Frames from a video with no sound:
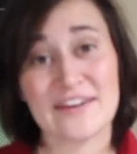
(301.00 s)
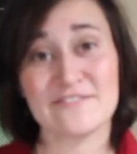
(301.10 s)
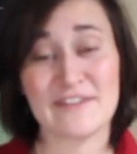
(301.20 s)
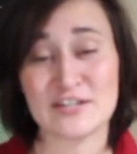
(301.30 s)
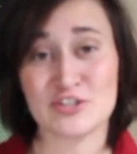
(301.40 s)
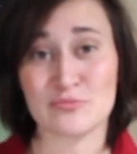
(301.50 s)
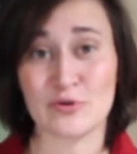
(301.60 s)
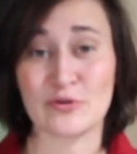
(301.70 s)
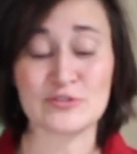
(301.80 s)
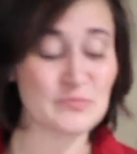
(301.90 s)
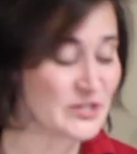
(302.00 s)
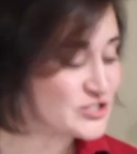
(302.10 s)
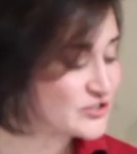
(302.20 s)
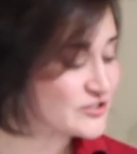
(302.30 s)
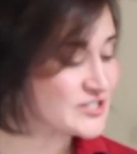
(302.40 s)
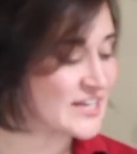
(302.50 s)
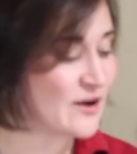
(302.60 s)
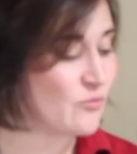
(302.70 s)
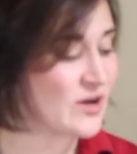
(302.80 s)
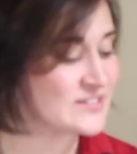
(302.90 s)
vegetables, be sure to
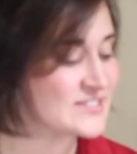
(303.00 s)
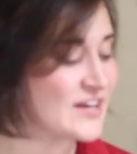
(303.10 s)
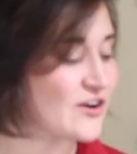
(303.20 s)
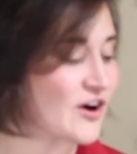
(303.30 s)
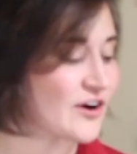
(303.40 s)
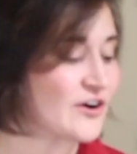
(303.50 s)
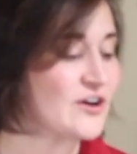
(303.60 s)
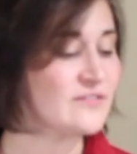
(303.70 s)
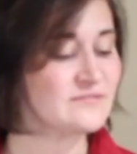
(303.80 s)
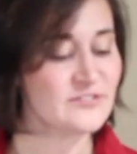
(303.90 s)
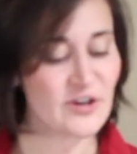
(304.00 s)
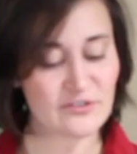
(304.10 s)
get ones that are no